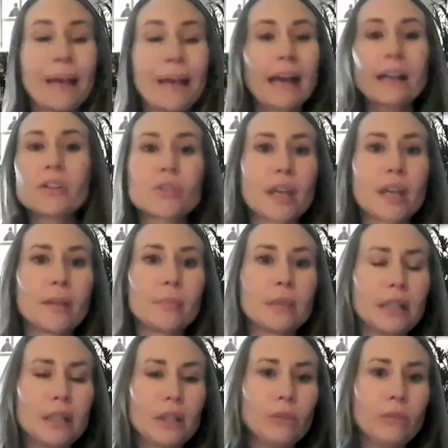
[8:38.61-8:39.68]
package
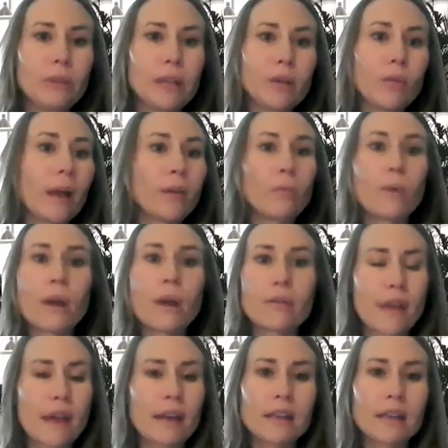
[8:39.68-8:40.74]
them in a unique way,
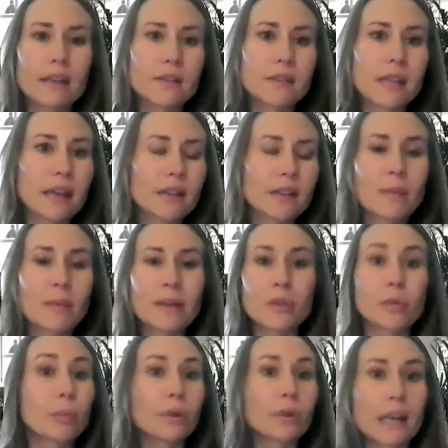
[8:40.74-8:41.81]
whether that is at a
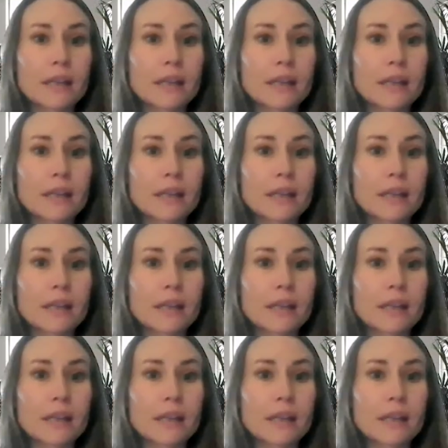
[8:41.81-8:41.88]
special